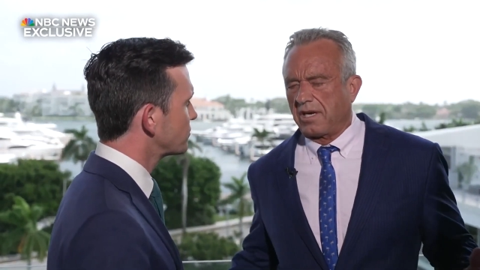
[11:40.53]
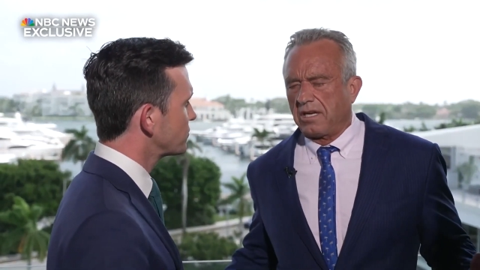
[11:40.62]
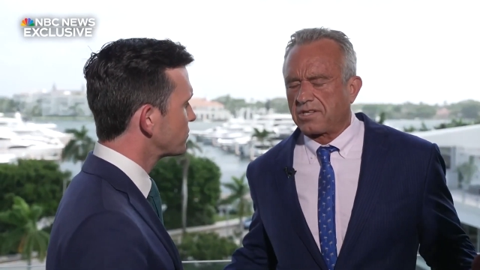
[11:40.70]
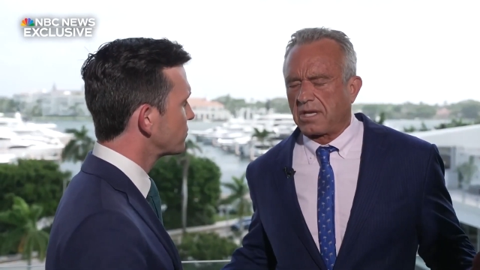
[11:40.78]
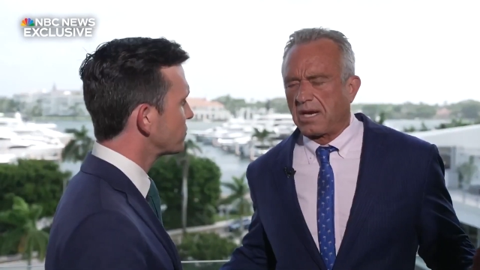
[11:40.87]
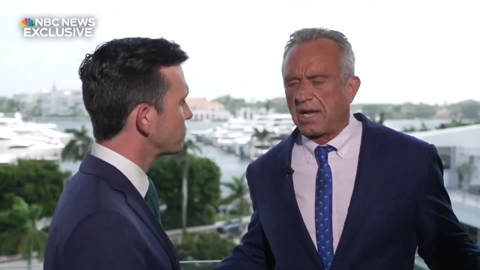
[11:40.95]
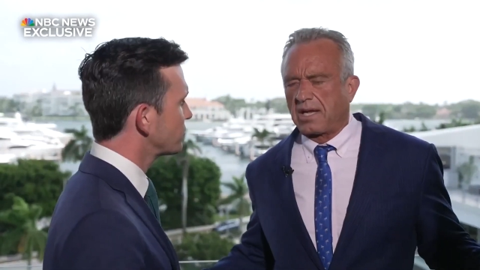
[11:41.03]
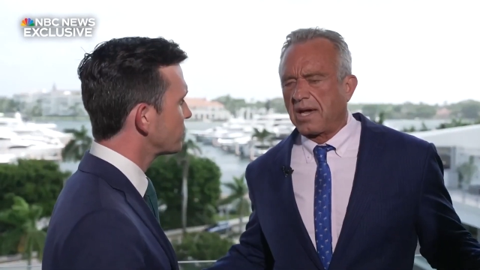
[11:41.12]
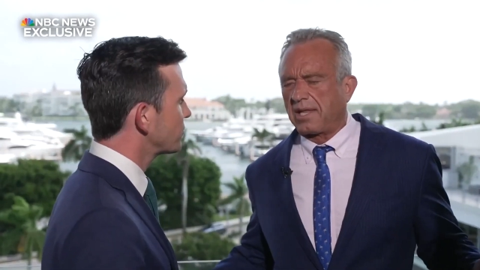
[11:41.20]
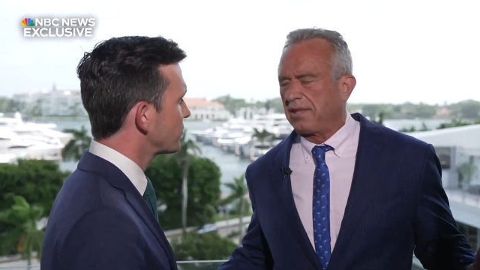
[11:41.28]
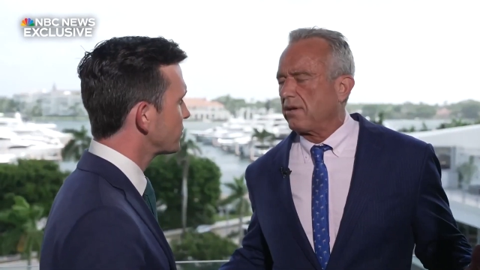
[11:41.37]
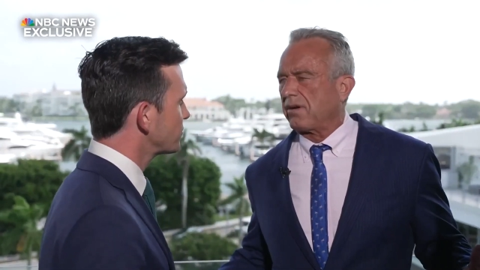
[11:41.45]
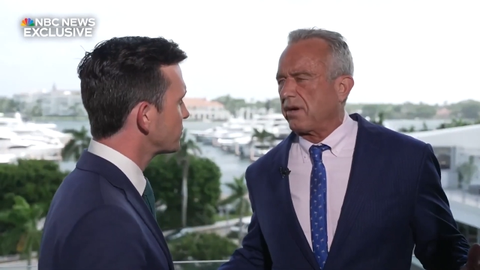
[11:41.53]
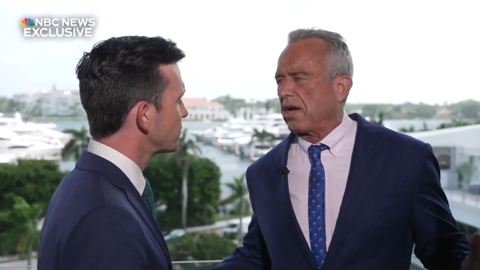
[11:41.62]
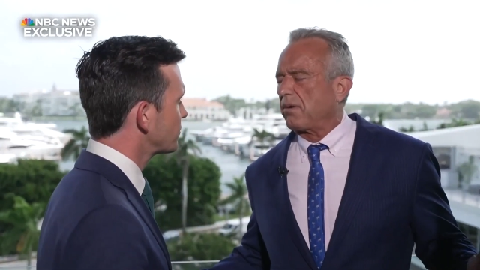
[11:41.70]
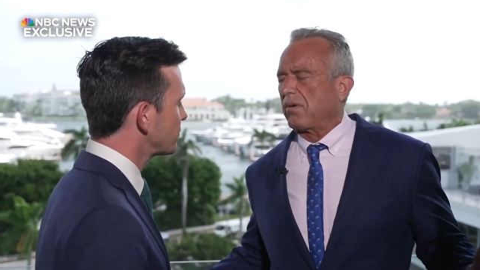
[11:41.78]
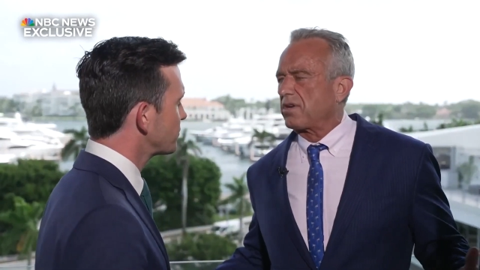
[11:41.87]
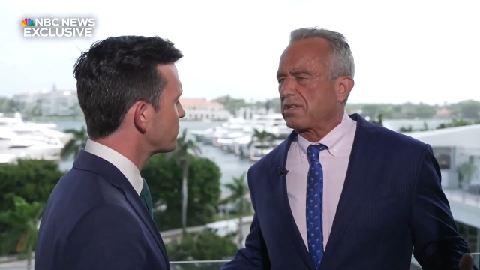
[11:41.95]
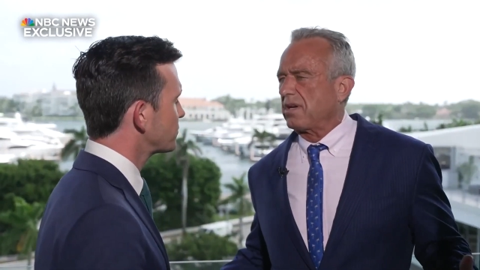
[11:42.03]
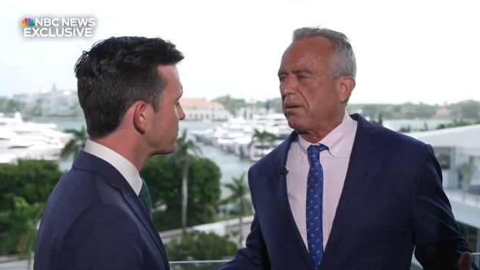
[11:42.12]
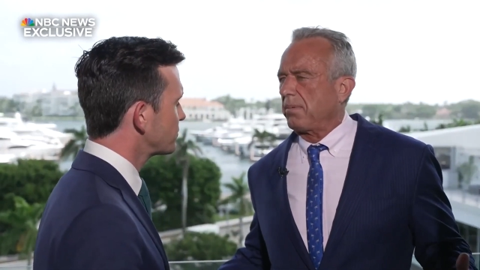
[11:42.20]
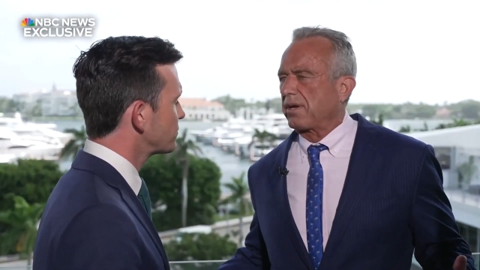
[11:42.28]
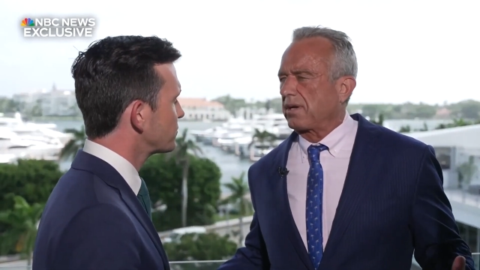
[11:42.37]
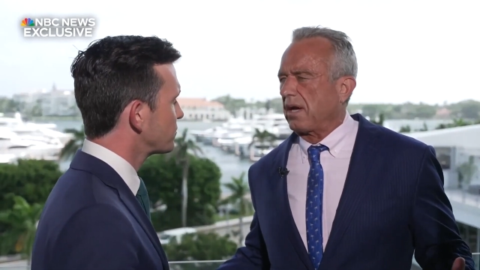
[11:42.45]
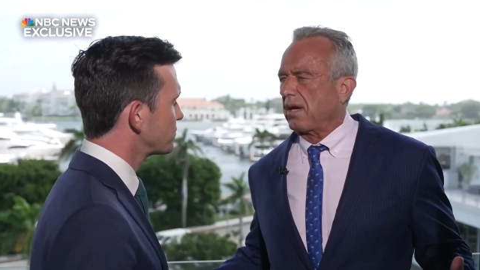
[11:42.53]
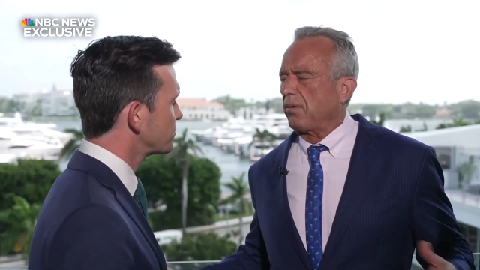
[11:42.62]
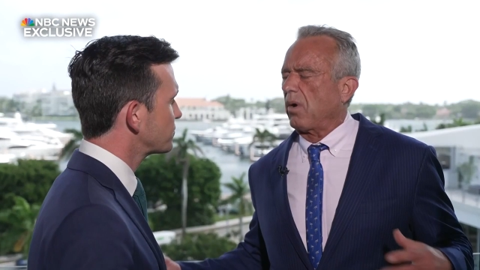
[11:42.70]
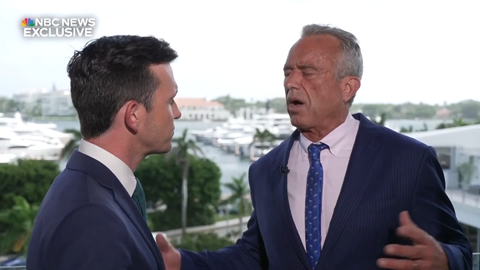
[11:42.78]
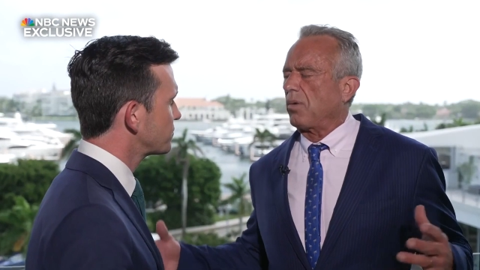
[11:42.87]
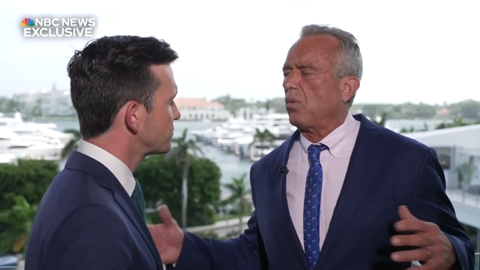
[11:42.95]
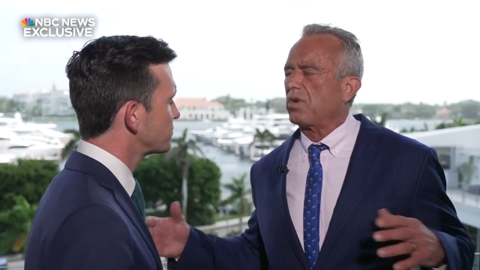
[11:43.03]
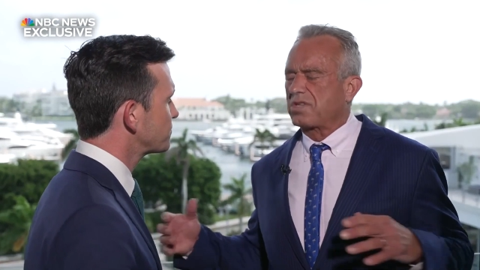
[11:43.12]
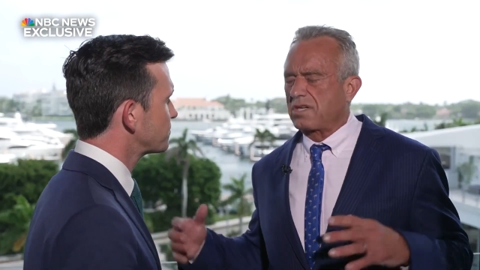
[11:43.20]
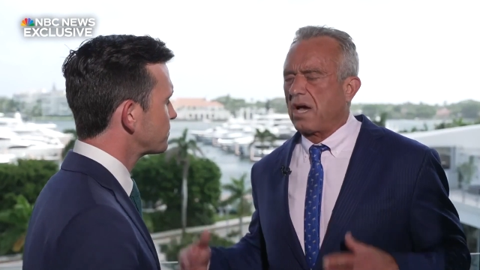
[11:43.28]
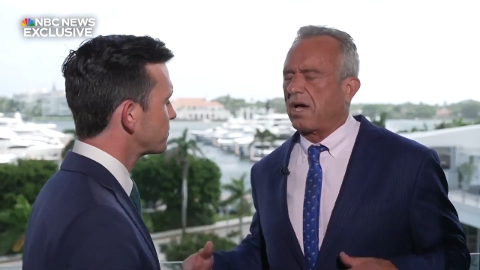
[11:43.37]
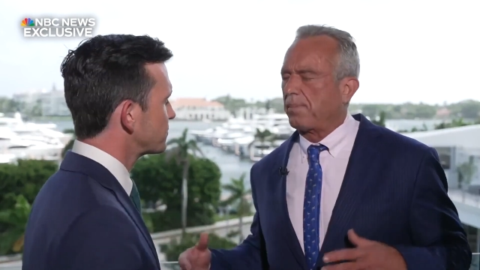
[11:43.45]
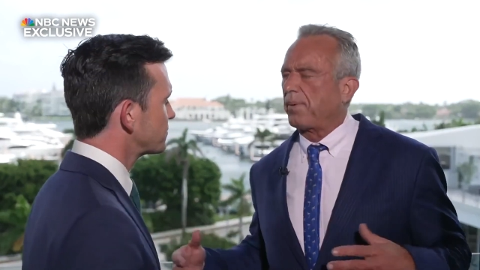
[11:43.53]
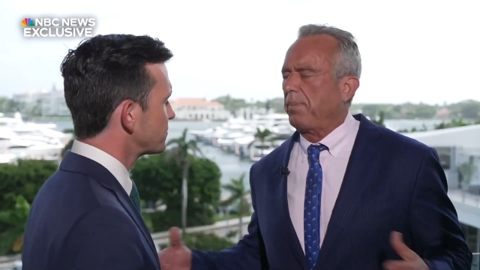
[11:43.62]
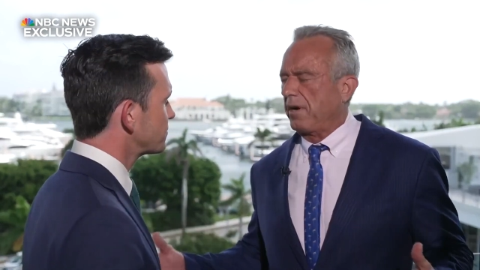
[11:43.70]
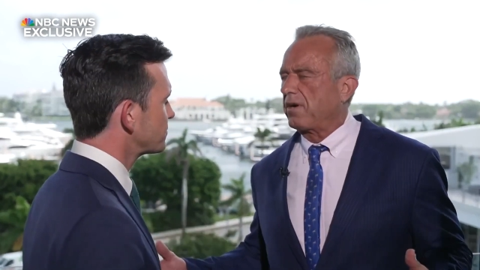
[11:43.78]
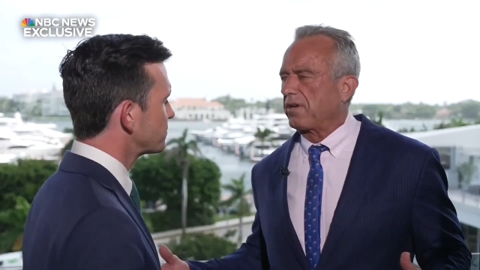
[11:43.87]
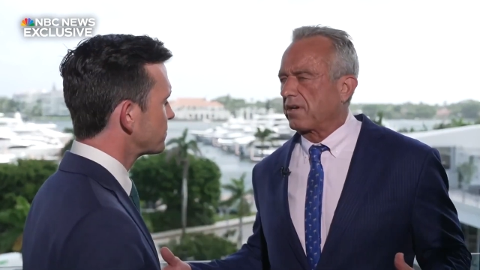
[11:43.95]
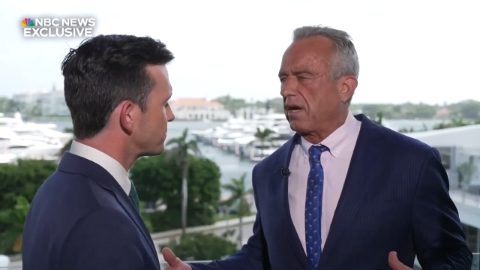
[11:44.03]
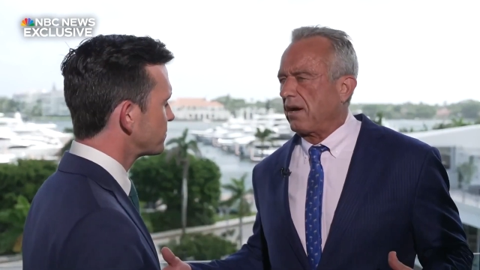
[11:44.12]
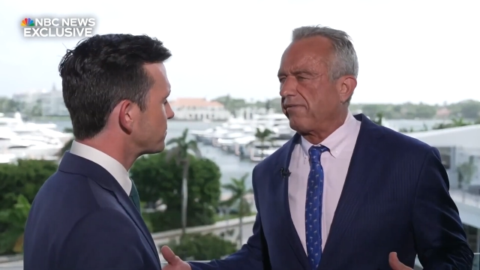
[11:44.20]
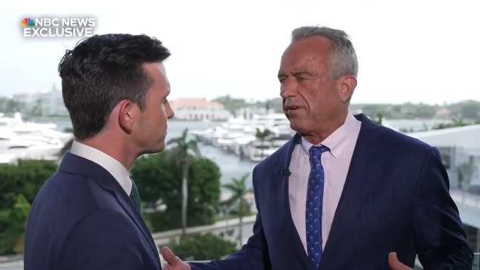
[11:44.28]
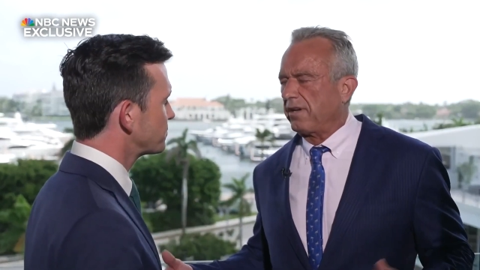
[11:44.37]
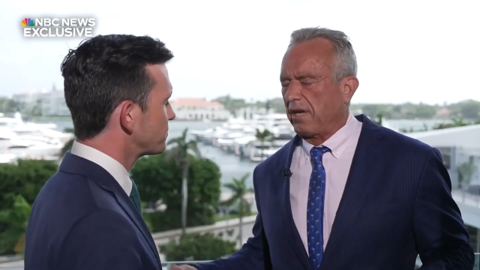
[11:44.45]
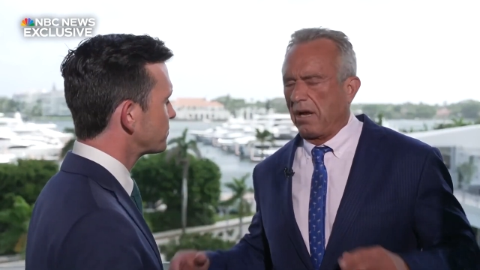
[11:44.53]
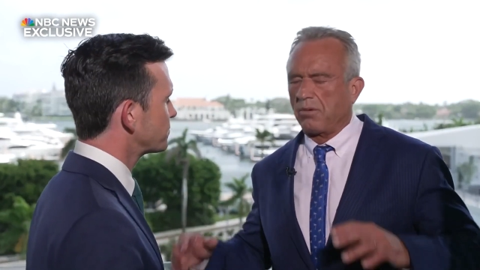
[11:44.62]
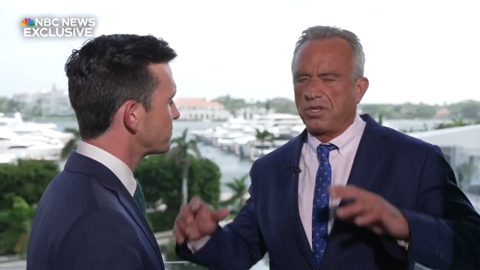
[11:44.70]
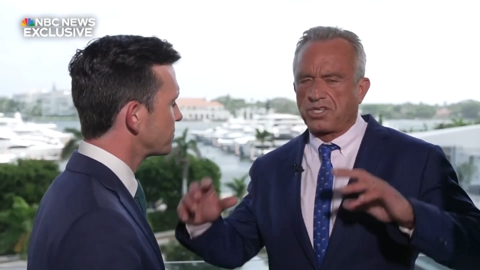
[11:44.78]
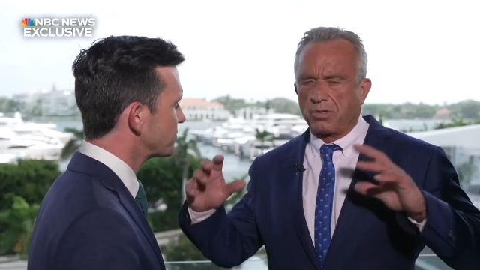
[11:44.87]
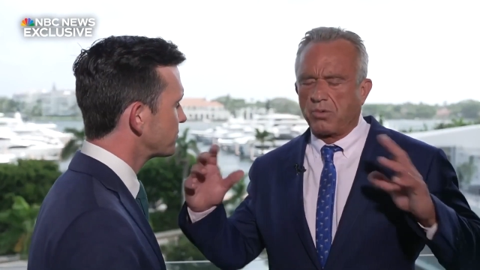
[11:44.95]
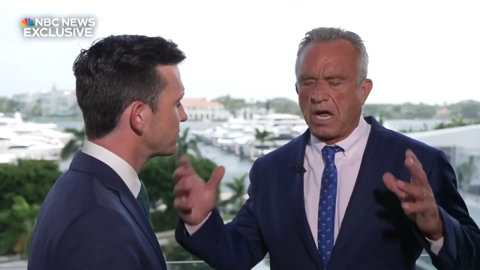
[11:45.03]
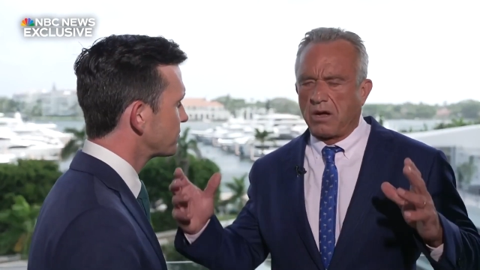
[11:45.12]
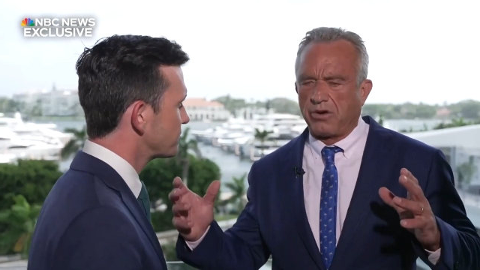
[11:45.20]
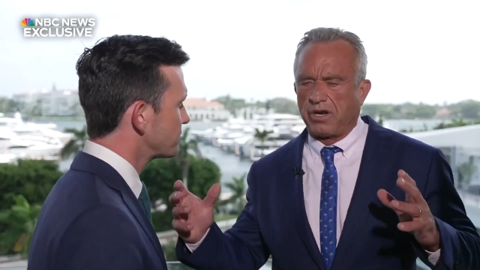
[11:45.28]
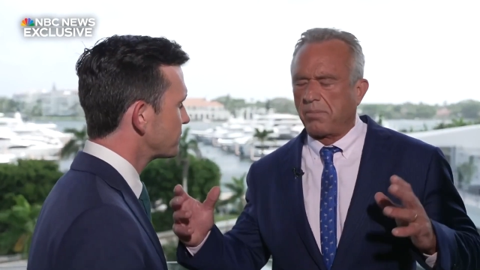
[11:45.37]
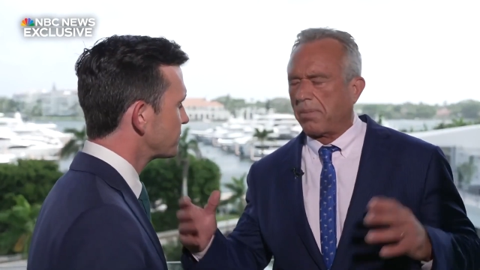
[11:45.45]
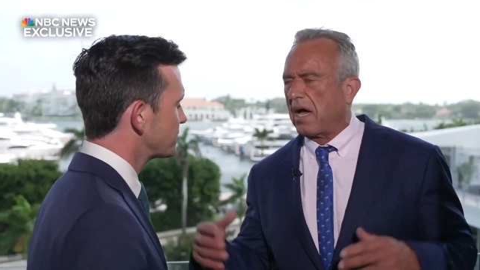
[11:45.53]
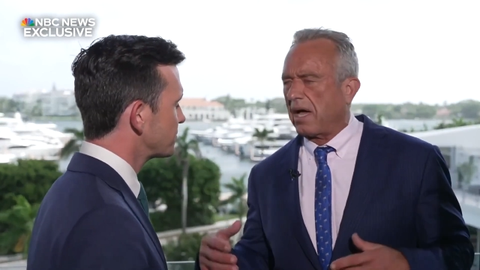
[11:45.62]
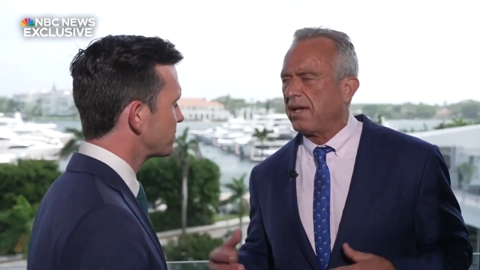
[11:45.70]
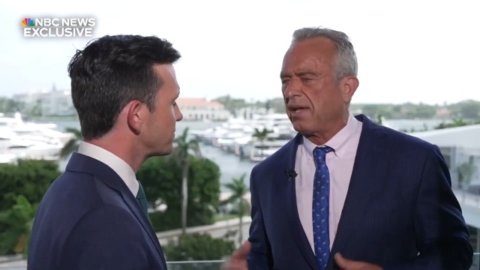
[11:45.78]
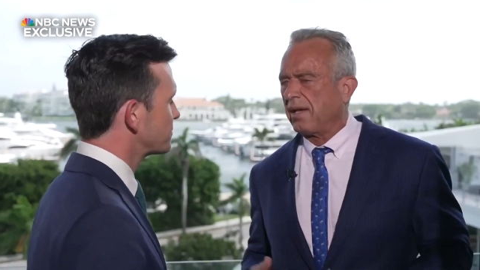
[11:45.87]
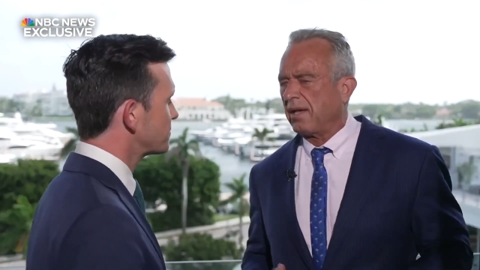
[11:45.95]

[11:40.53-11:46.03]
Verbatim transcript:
Speaker 1: and he said, I got there and I wasn't able to, I, I was not prepared to govern, and I was surrounded by